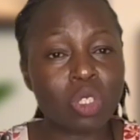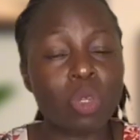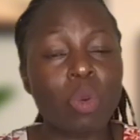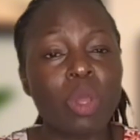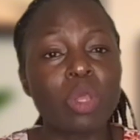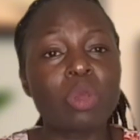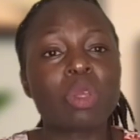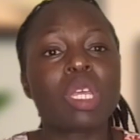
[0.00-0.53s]
So
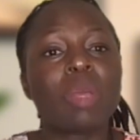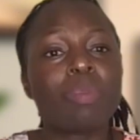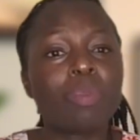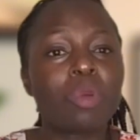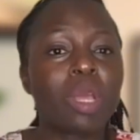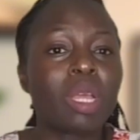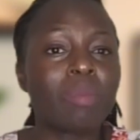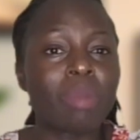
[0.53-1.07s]
when you keep
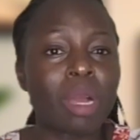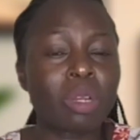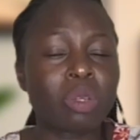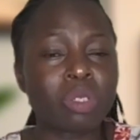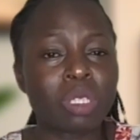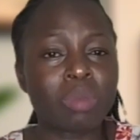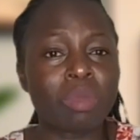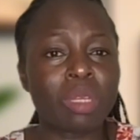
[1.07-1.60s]
going back to
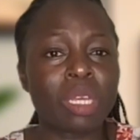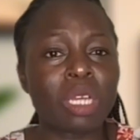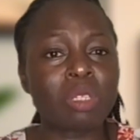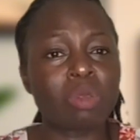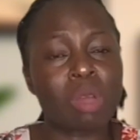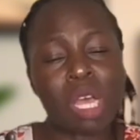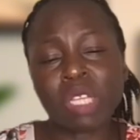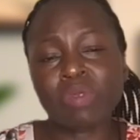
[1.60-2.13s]
CBK
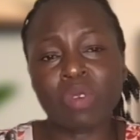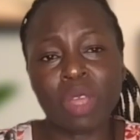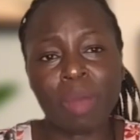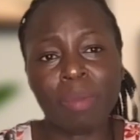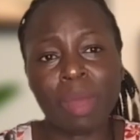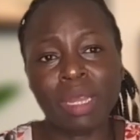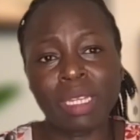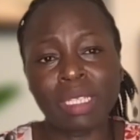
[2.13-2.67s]
to ask for your
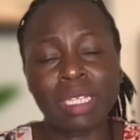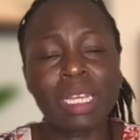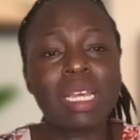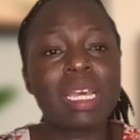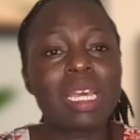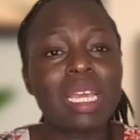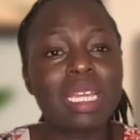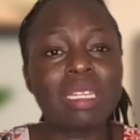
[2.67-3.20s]
monies,
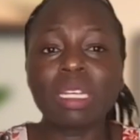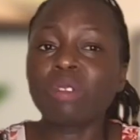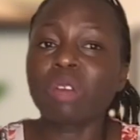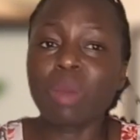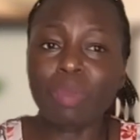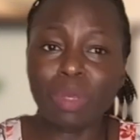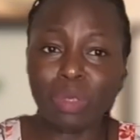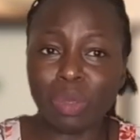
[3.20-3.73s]

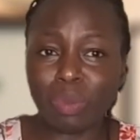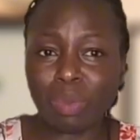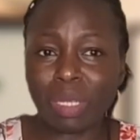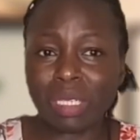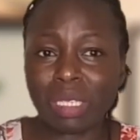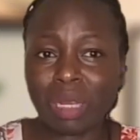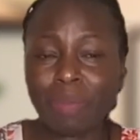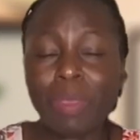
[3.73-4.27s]
itatoa pizo
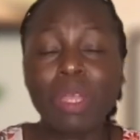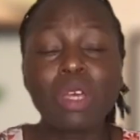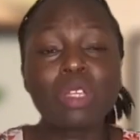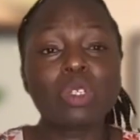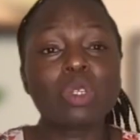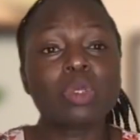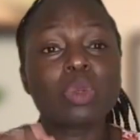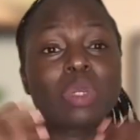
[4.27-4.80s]
pesa.
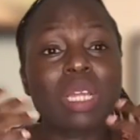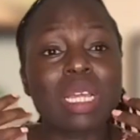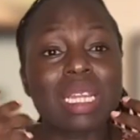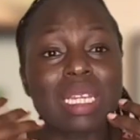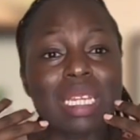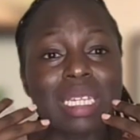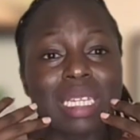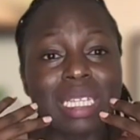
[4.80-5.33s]
So to
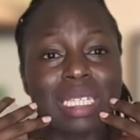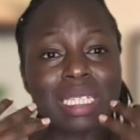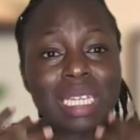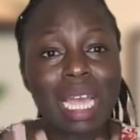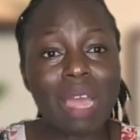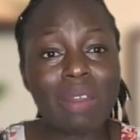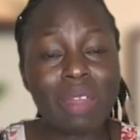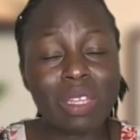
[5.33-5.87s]

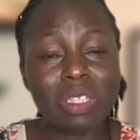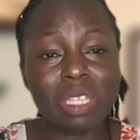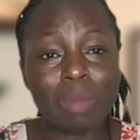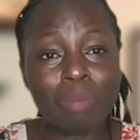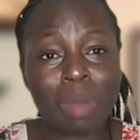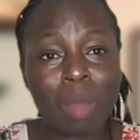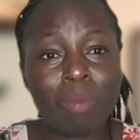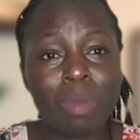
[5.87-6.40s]
discourage the
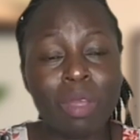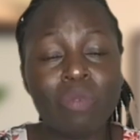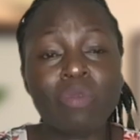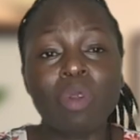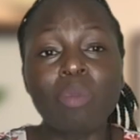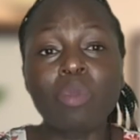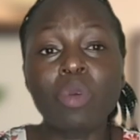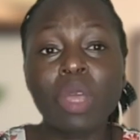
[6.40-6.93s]
public
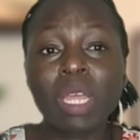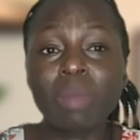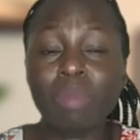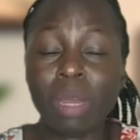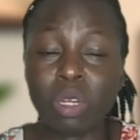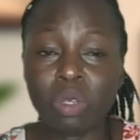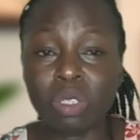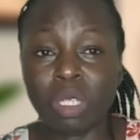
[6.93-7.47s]
from going
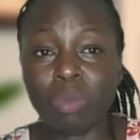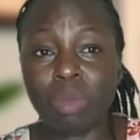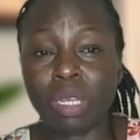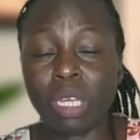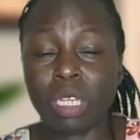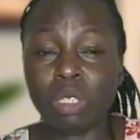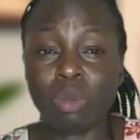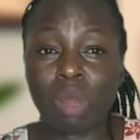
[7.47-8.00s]
back to
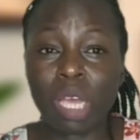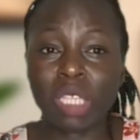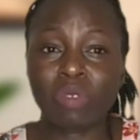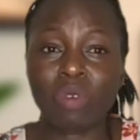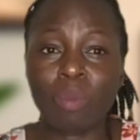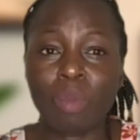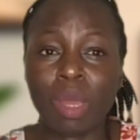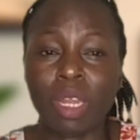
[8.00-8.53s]
CBK to ask
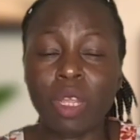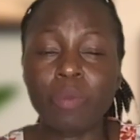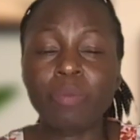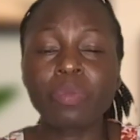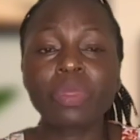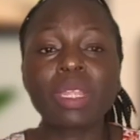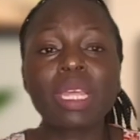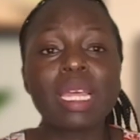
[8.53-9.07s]
for money,
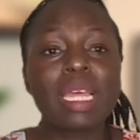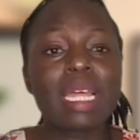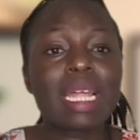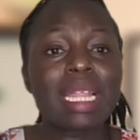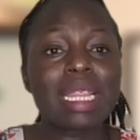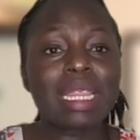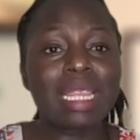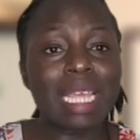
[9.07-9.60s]

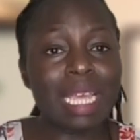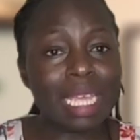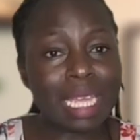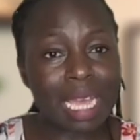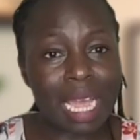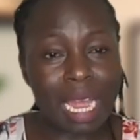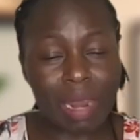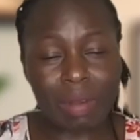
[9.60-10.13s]
they
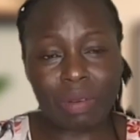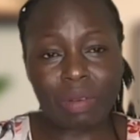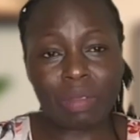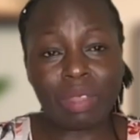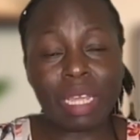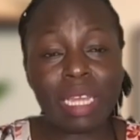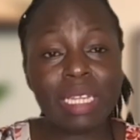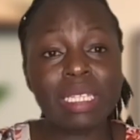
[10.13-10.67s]

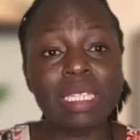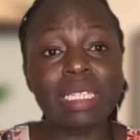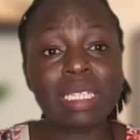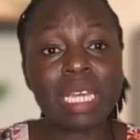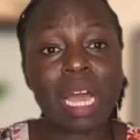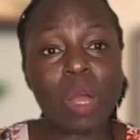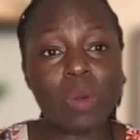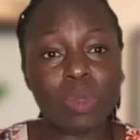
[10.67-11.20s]

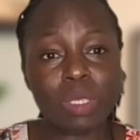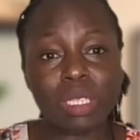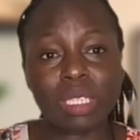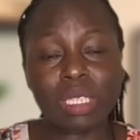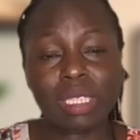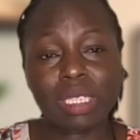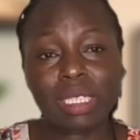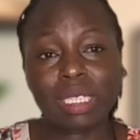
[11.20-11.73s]
discount